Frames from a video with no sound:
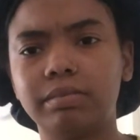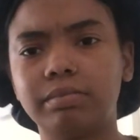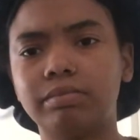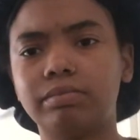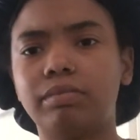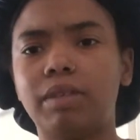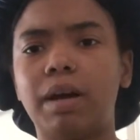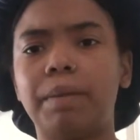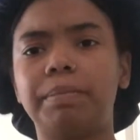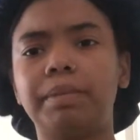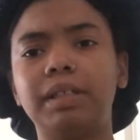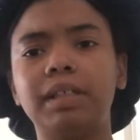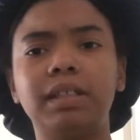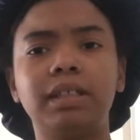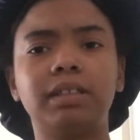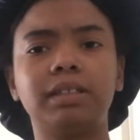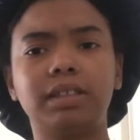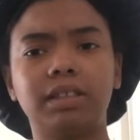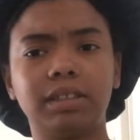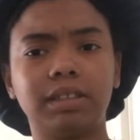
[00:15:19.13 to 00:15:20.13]
my
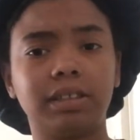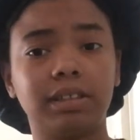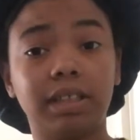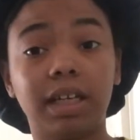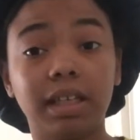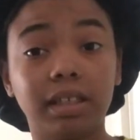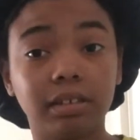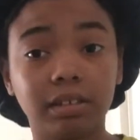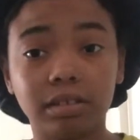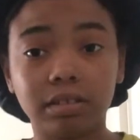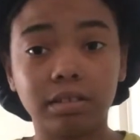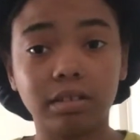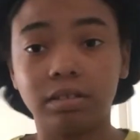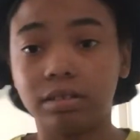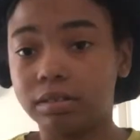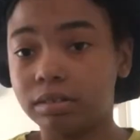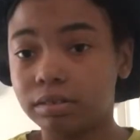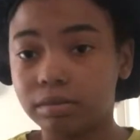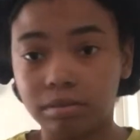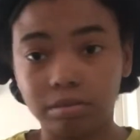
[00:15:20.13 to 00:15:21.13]
plan success
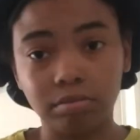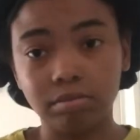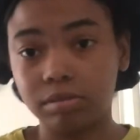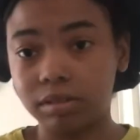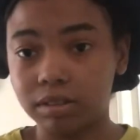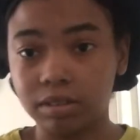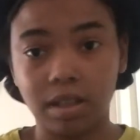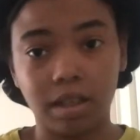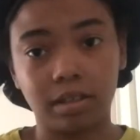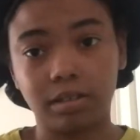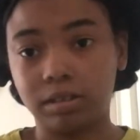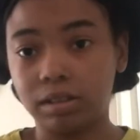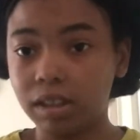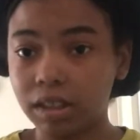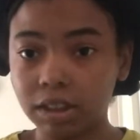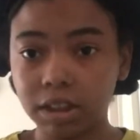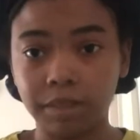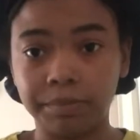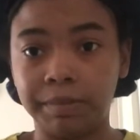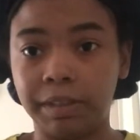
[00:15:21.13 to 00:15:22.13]
because it was not
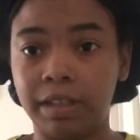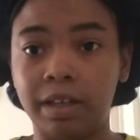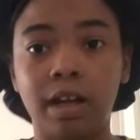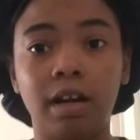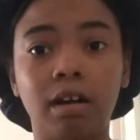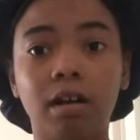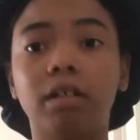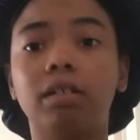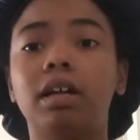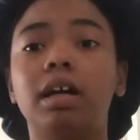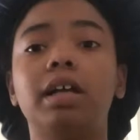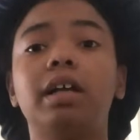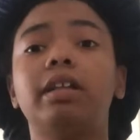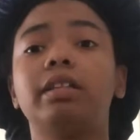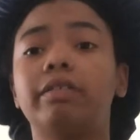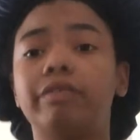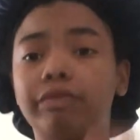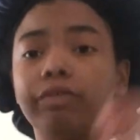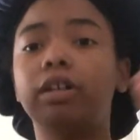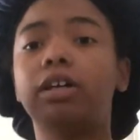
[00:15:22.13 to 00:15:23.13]
touching me at all, like what
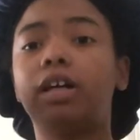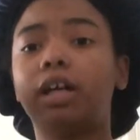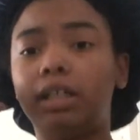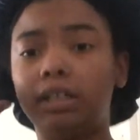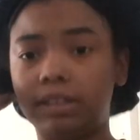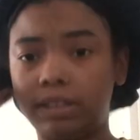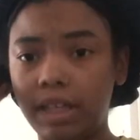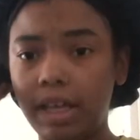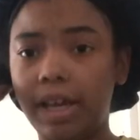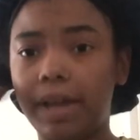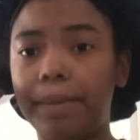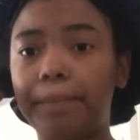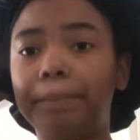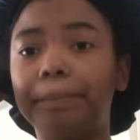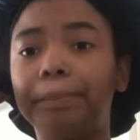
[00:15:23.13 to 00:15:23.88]
the fuck I said.